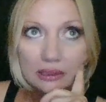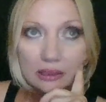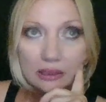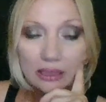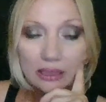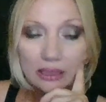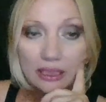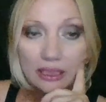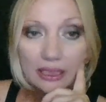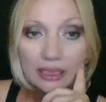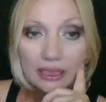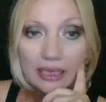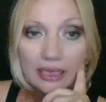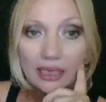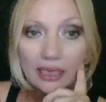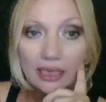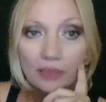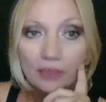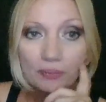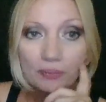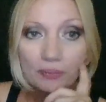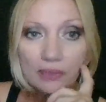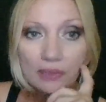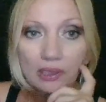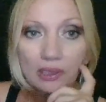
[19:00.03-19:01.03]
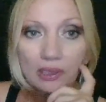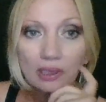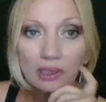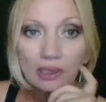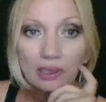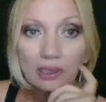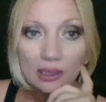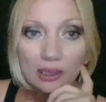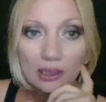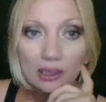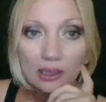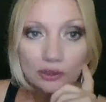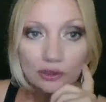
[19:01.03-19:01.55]
he came
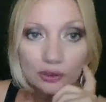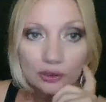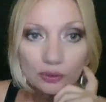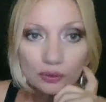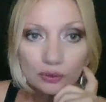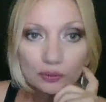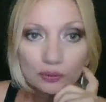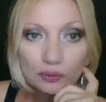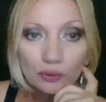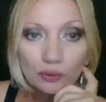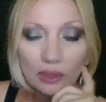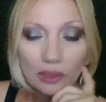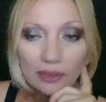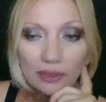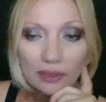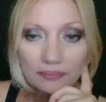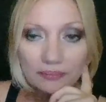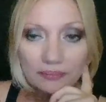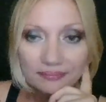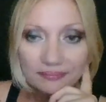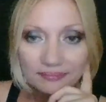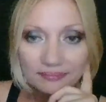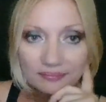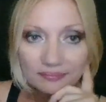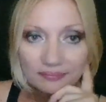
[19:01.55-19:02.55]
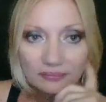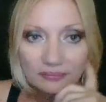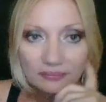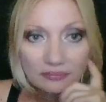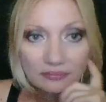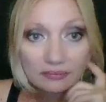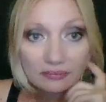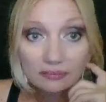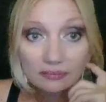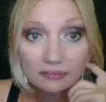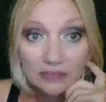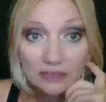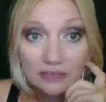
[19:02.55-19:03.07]
to
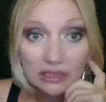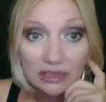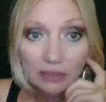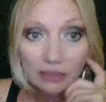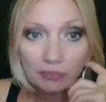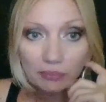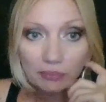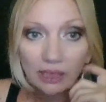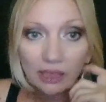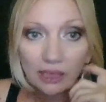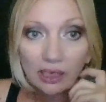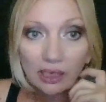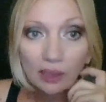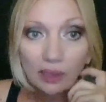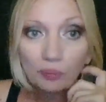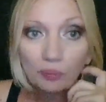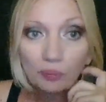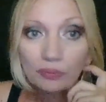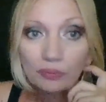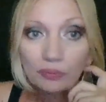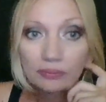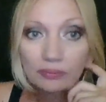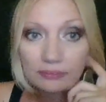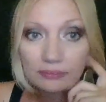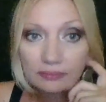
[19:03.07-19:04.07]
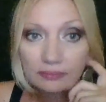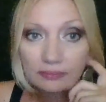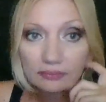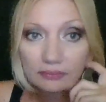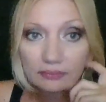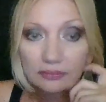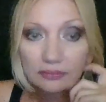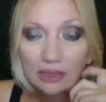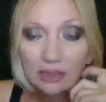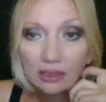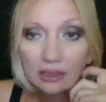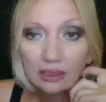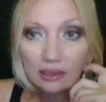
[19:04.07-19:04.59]
set me up
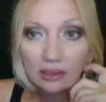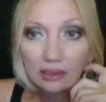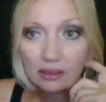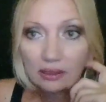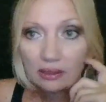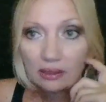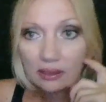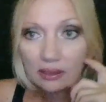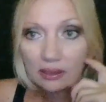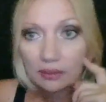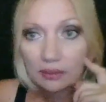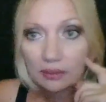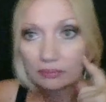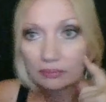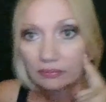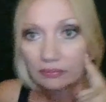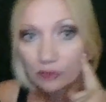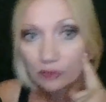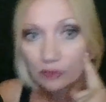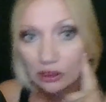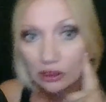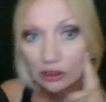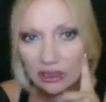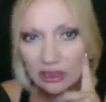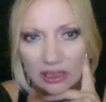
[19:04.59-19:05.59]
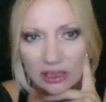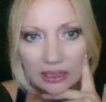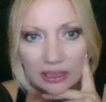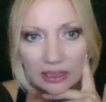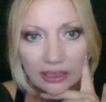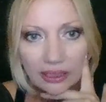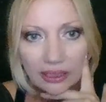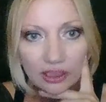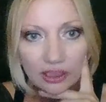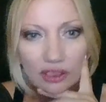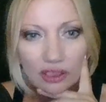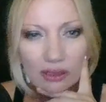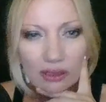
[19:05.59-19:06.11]
with Lisa
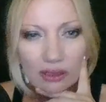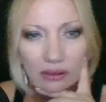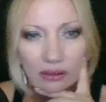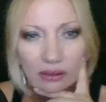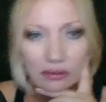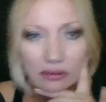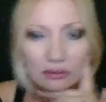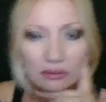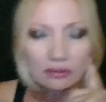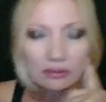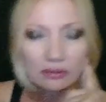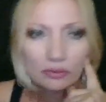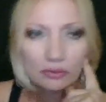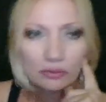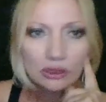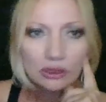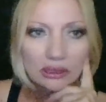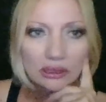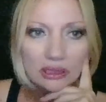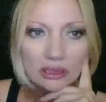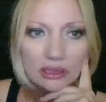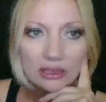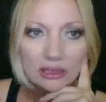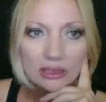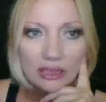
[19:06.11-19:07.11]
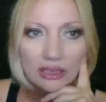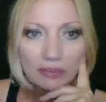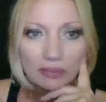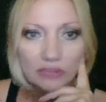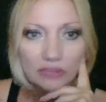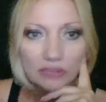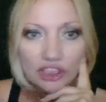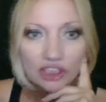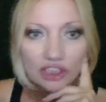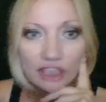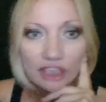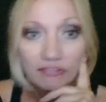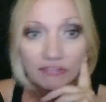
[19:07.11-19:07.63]
Harrison. What's his name?
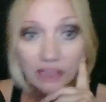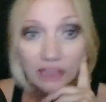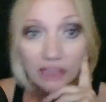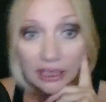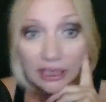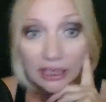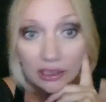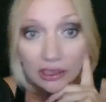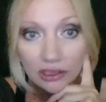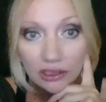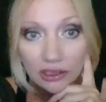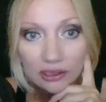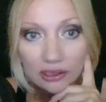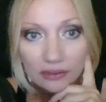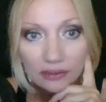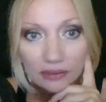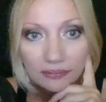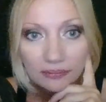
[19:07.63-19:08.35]
Jeff Gates.